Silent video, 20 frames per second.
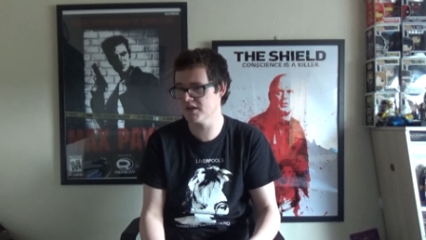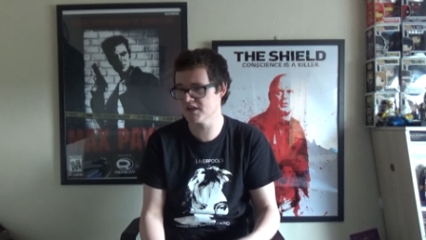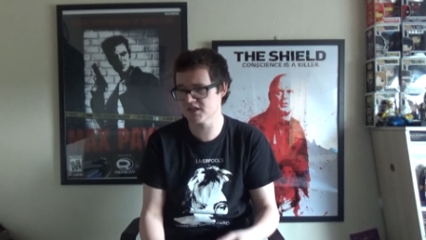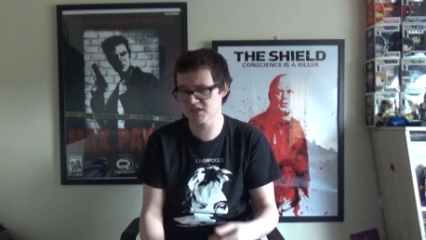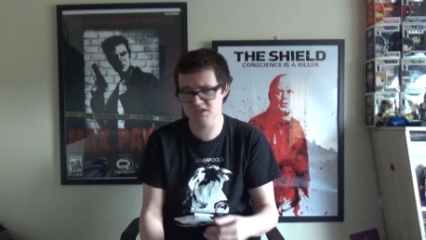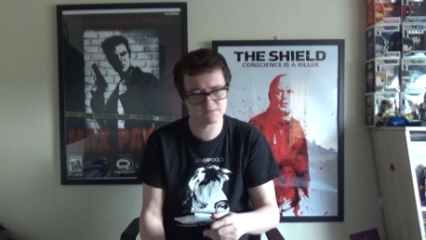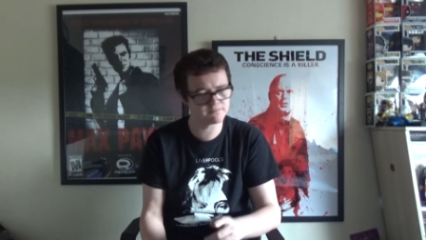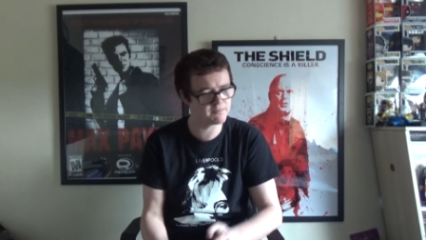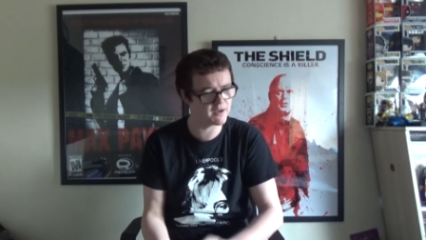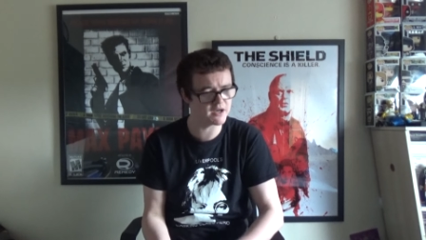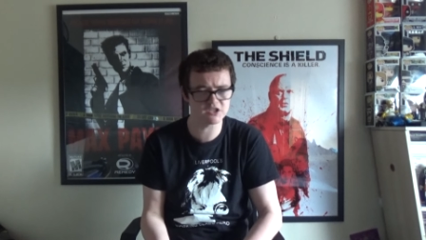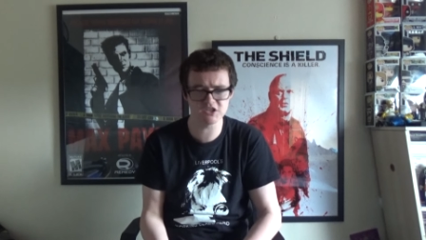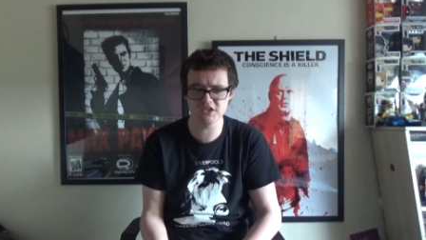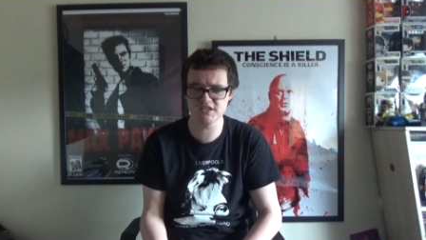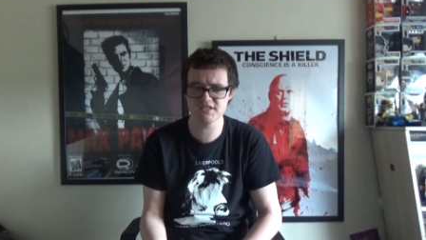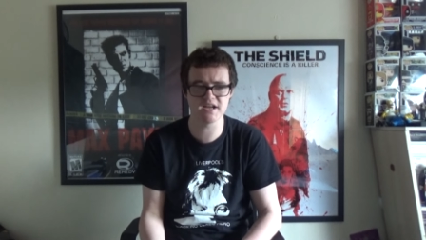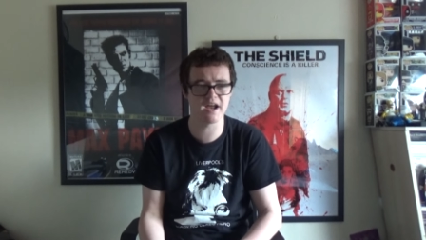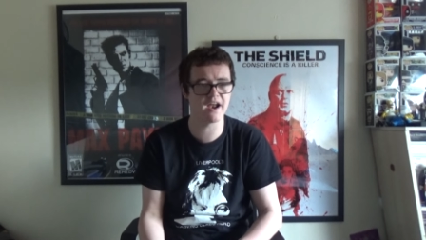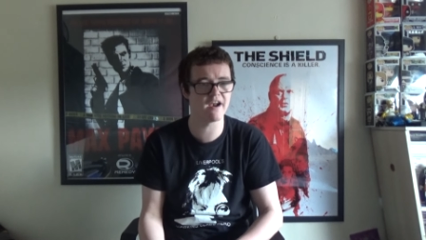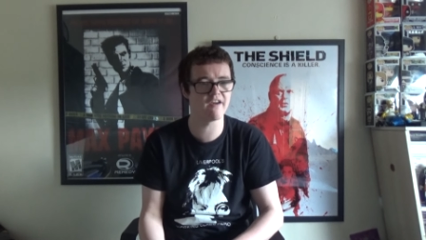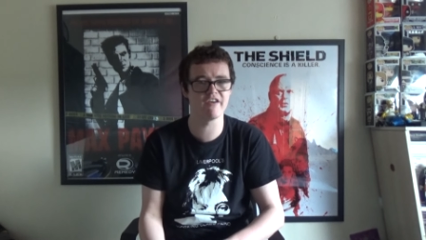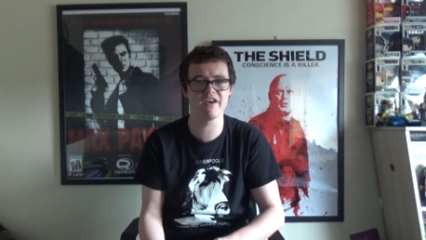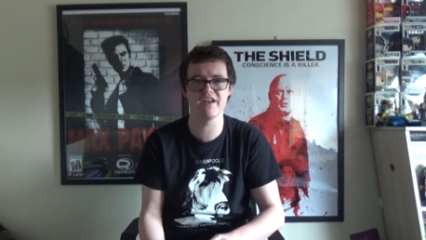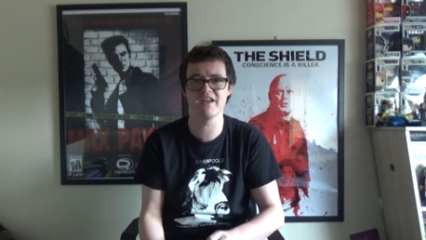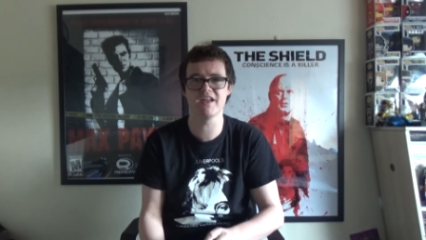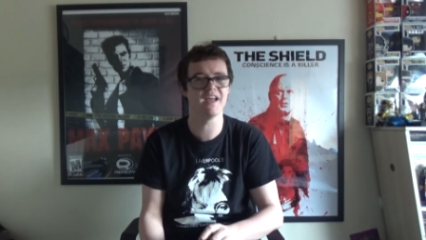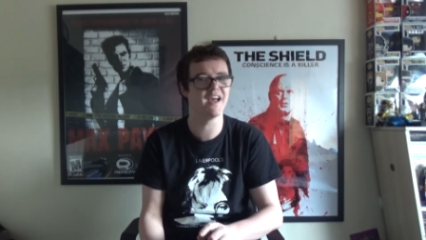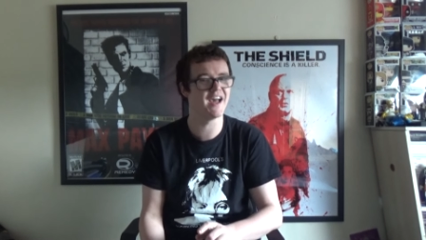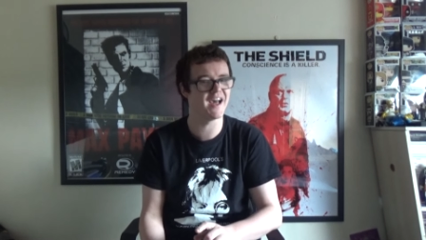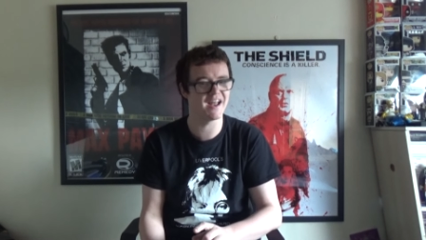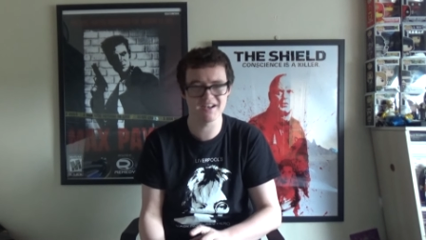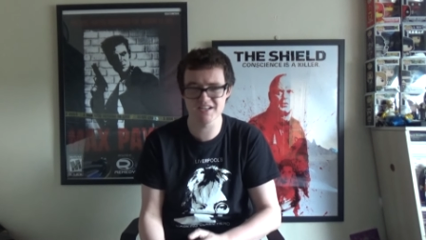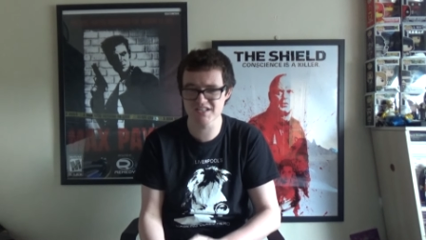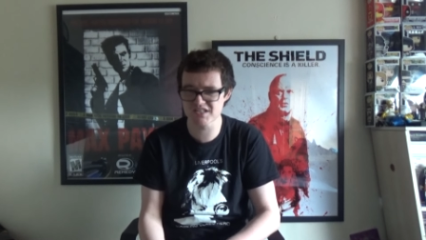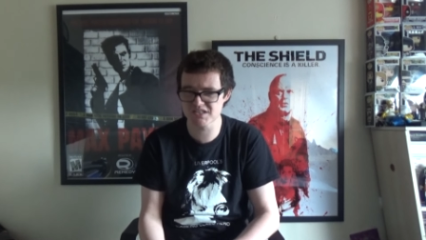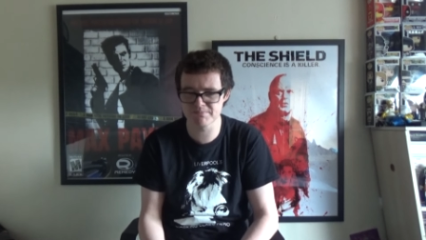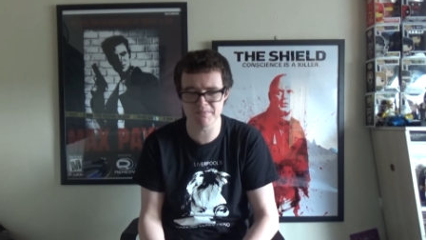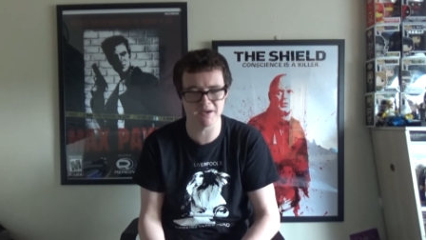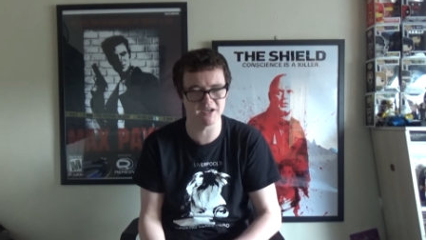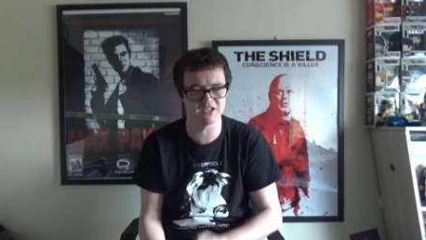especially Terry and
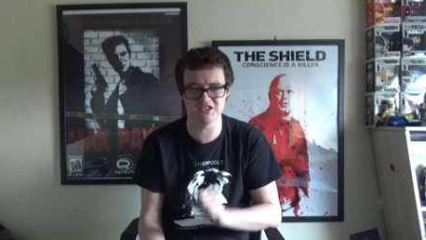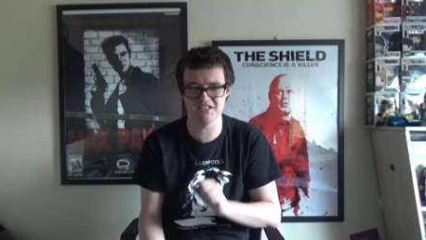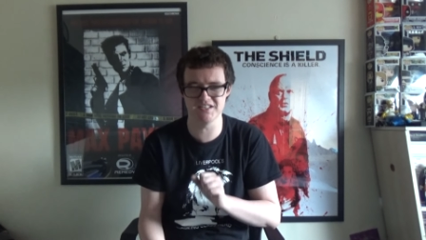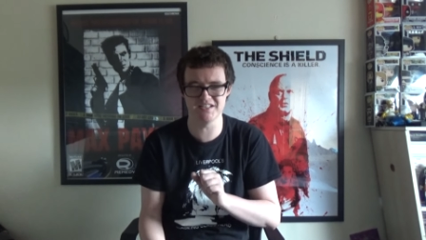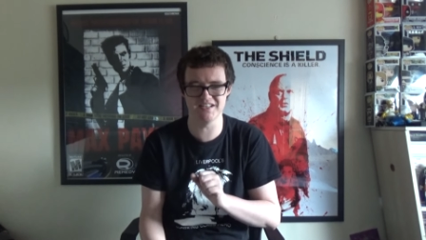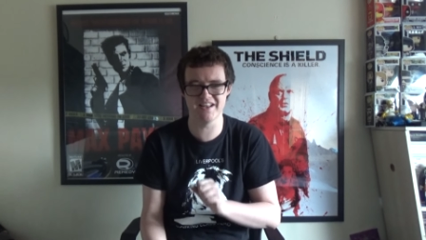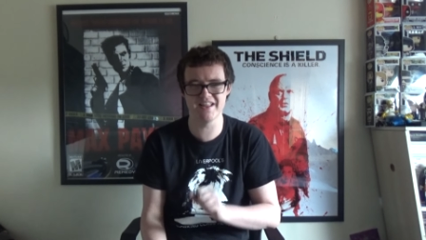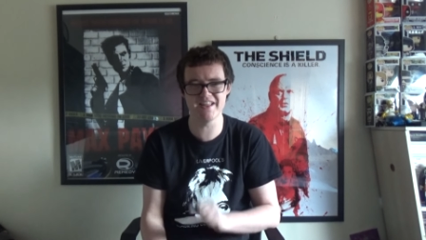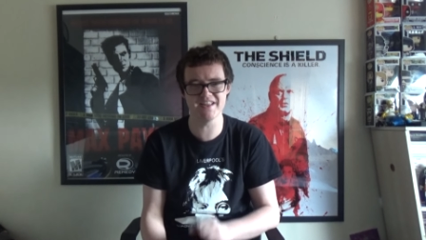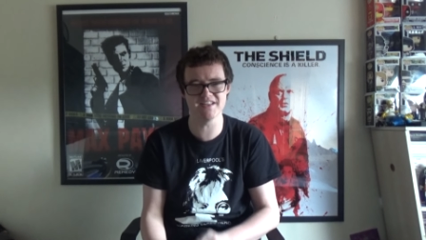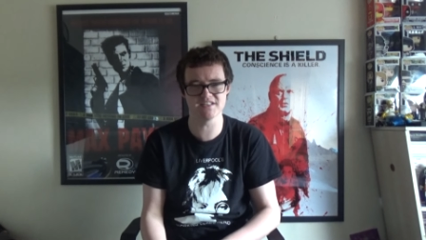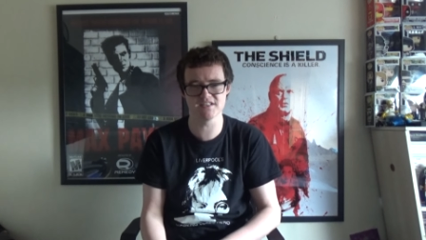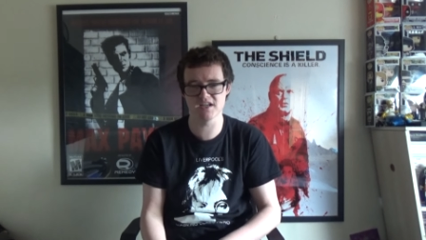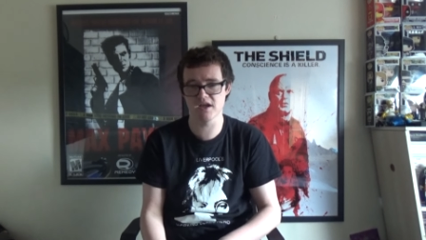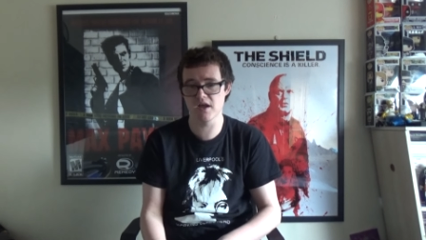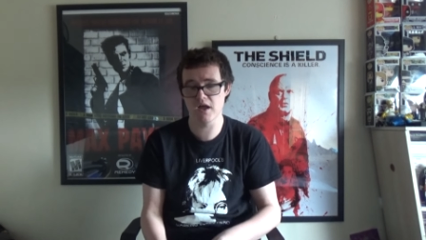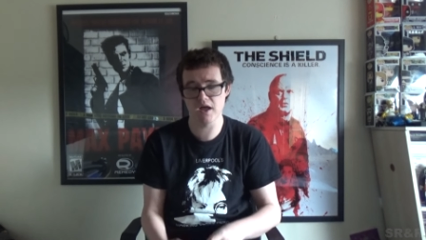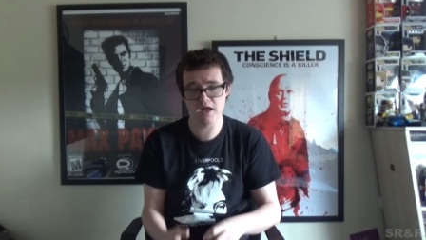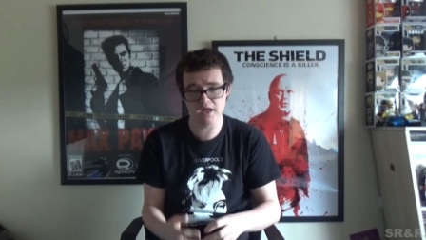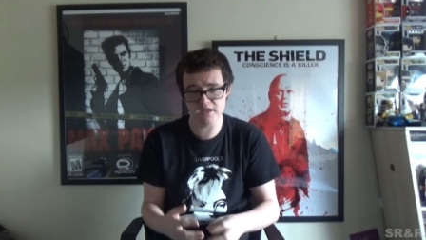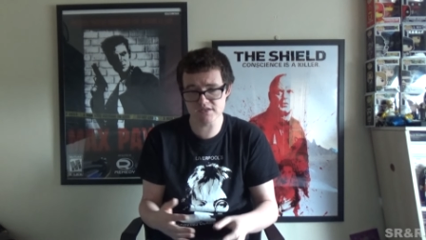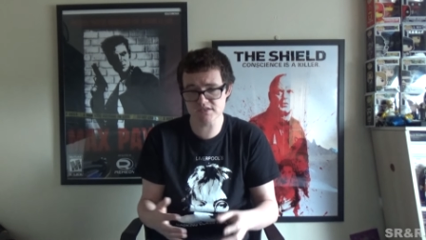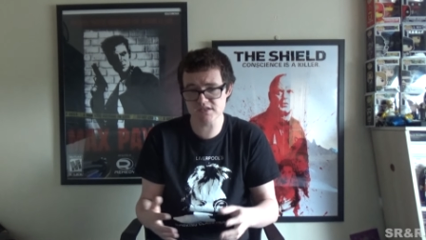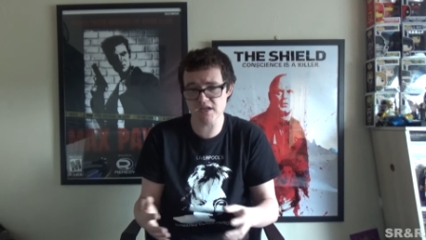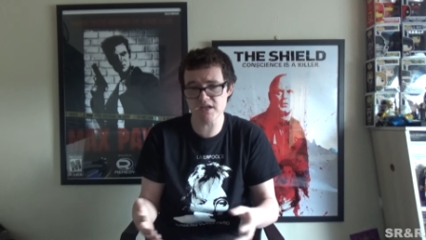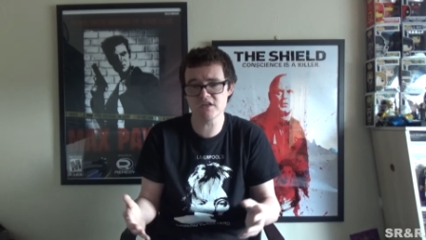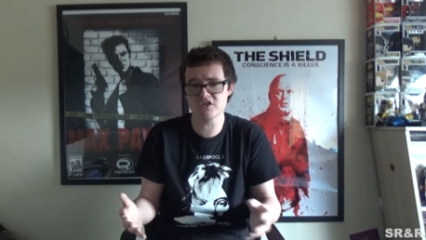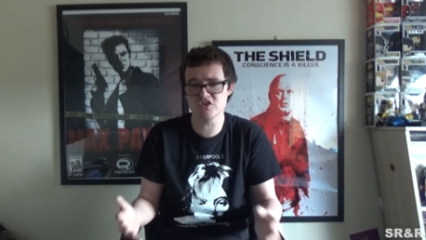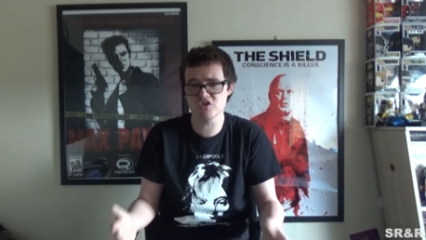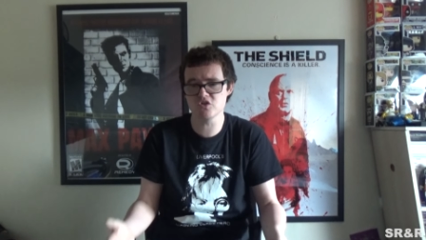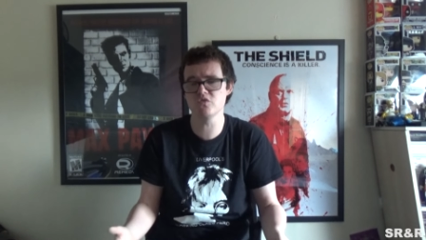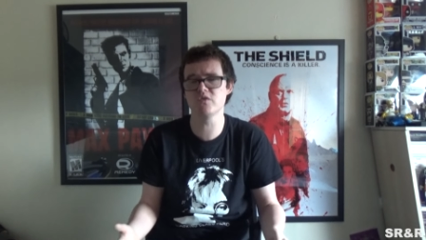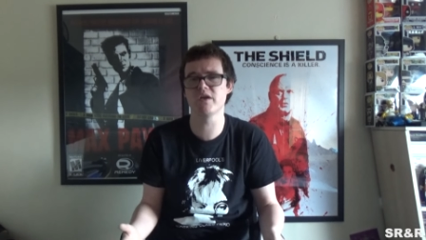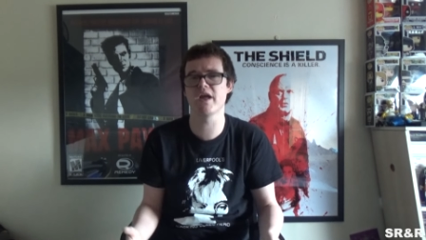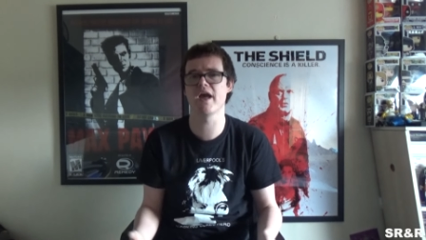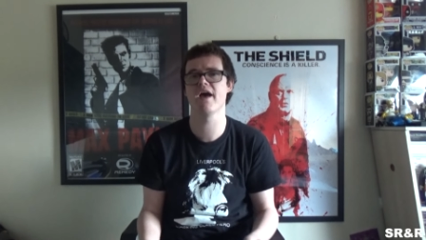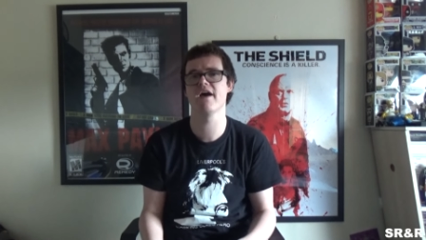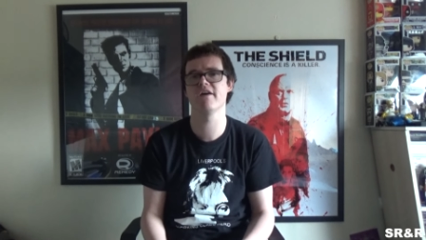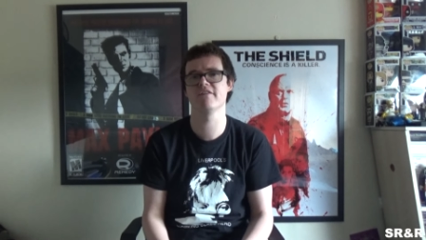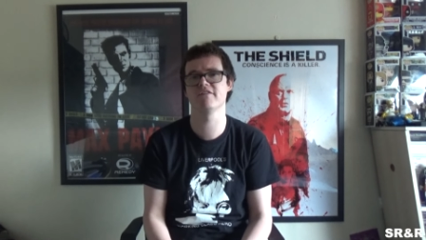especially Liz, as they do
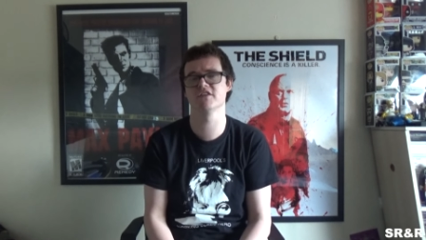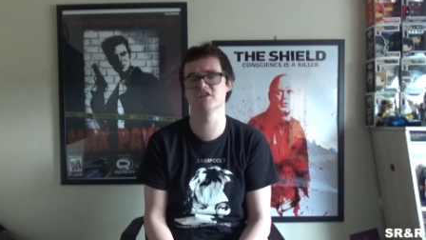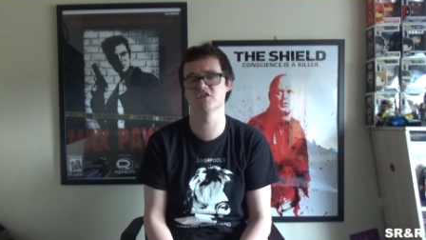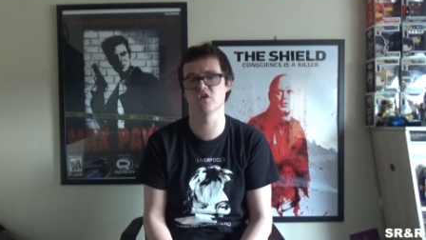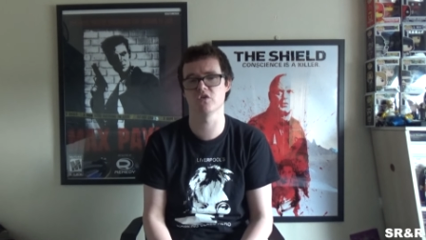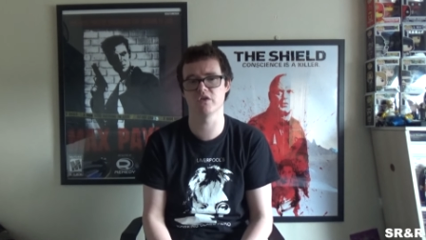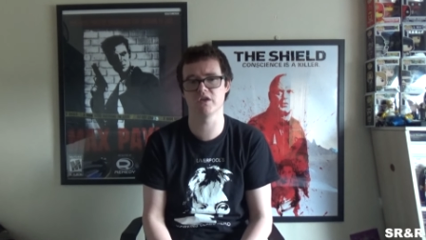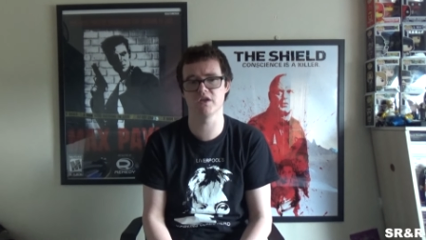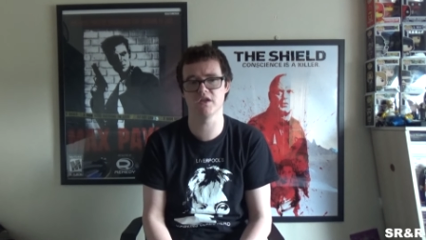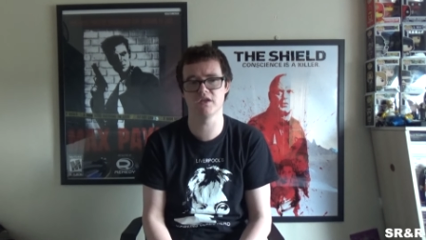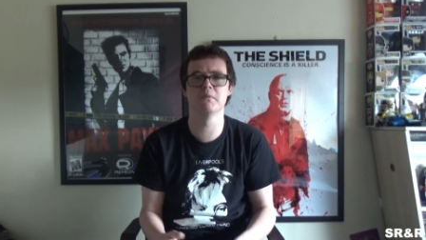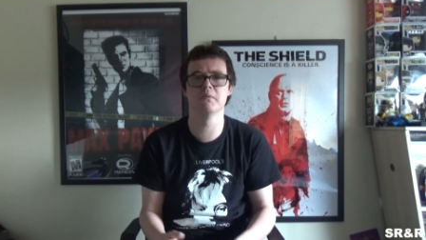care for Donnie.